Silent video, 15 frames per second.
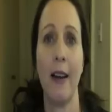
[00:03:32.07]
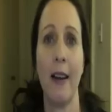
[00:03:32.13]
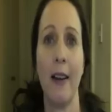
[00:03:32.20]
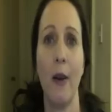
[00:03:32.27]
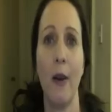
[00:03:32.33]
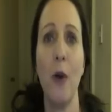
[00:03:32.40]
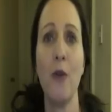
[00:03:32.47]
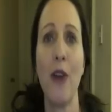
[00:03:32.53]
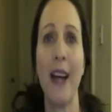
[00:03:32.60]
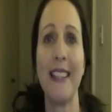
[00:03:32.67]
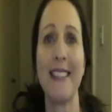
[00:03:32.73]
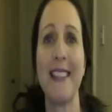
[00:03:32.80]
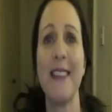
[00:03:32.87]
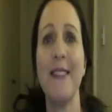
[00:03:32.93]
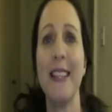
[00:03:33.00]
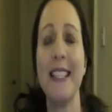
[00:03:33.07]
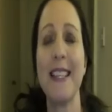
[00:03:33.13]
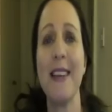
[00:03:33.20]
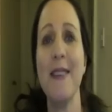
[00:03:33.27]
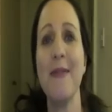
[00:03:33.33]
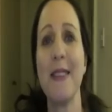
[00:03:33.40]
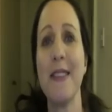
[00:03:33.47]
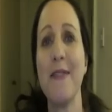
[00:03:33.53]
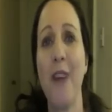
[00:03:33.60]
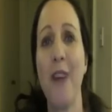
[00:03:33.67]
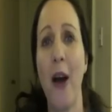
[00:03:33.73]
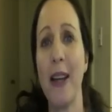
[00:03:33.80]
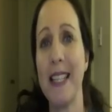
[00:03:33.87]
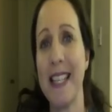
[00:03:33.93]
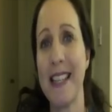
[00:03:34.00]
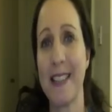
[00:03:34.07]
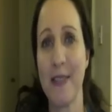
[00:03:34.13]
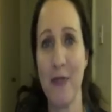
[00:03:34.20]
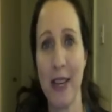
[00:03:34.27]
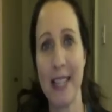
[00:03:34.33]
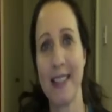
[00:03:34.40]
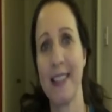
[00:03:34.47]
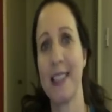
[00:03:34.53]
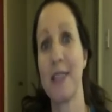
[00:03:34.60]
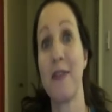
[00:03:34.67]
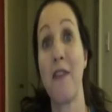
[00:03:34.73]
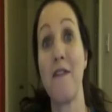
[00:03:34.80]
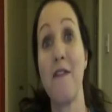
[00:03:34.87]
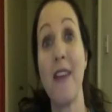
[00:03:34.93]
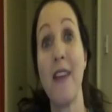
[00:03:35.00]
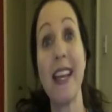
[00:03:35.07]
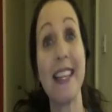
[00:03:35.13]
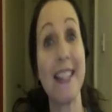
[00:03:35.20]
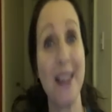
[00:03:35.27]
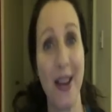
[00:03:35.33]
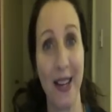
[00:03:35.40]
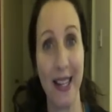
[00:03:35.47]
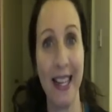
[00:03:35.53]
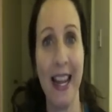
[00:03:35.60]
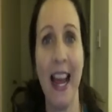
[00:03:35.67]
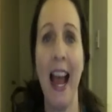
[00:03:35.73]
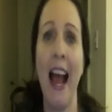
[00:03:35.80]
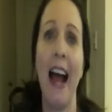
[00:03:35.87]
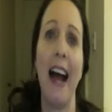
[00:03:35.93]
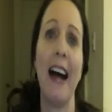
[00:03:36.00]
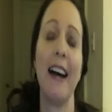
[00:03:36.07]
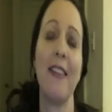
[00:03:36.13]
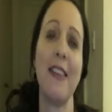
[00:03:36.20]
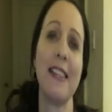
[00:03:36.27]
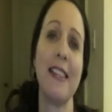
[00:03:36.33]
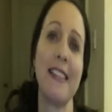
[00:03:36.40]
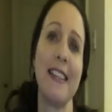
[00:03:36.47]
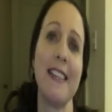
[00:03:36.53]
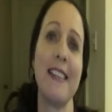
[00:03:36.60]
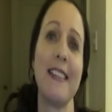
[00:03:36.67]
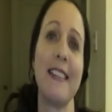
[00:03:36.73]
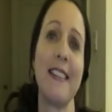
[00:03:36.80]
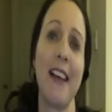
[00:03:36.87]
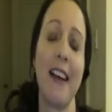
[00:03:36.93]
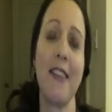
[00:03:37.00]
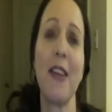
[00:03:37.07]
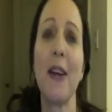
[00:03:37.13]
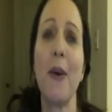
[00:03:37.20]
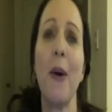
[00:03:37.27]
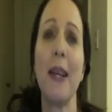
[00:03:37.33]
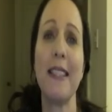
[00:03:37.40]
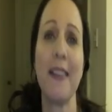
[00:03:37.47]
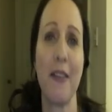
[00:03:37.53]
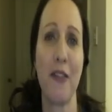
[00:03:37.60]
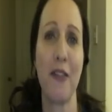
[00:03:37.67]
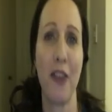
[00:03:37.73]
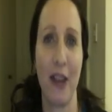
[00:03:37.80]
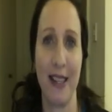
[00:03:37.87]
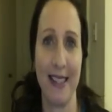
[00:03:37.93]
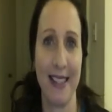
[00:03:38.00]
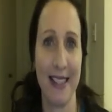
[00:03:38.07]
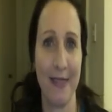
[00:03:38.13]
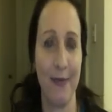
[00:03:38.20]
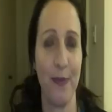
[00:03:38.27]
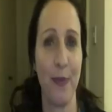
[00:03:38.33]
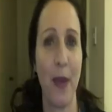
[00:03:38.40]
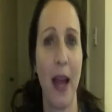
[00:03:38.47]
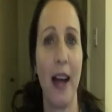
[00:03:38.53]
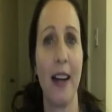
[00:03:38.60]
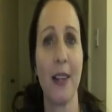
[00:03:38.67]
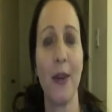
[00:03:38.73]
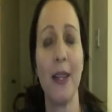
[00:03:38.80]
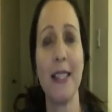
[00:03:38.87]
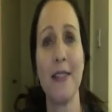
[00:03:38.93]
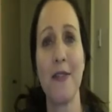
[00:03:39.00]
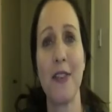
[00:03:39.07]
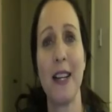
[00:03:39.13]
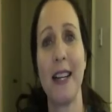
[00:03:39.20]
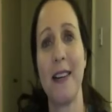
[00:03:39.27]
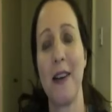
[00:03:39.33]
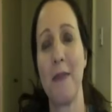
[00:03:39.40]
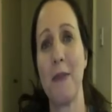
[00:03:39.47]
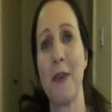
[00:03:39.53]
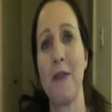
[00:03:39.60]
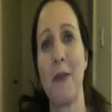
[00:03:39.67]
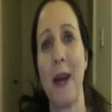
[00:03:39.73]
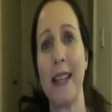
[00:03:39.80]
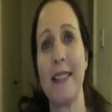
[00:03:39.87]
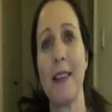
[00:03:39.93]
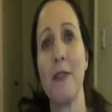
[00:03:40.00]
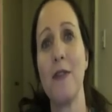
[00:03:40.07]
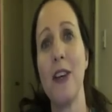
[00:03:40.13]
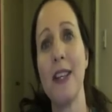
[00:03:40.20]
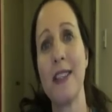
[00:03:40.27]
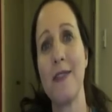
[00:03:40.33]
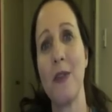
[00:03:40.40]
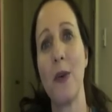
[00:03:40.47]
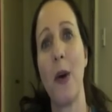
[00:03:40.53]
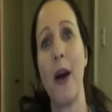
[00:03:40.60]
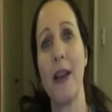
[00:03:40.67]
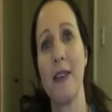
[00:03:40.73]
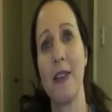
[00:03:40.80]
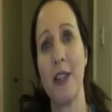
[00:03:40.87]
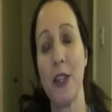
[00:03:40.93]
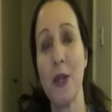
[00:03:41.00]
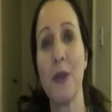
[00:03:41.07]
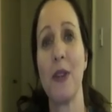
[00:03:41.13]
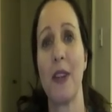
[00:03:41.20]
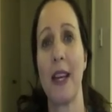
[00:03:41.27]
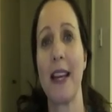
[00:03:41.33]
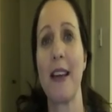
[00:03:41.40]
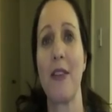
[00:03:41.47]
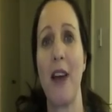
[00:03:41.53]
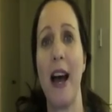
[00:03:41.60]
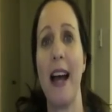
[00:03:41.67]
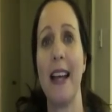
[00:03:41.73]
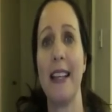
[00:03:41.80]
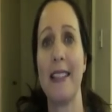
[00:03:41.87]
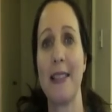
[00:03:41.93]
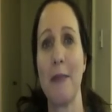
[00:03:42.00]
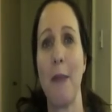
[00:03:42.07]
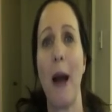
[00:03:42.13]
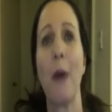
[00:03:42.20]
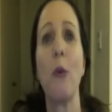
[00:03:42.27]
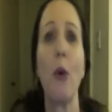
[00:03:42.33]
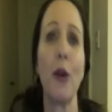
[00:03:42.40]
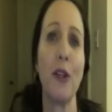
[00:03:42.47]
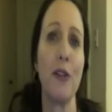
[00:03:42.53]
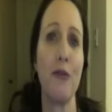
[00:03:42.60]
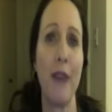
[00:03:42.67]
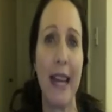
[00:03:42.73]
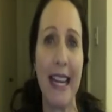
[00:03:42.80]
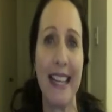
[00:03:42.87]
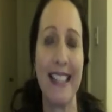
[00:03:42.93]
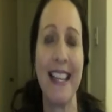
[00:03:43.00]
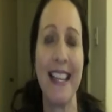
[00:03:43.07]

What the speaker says: All right, so in terms of ideas and research for fiction, this is, I think, quite different. Quite different in a number of ways. So first of all, I do think that it's about what you read.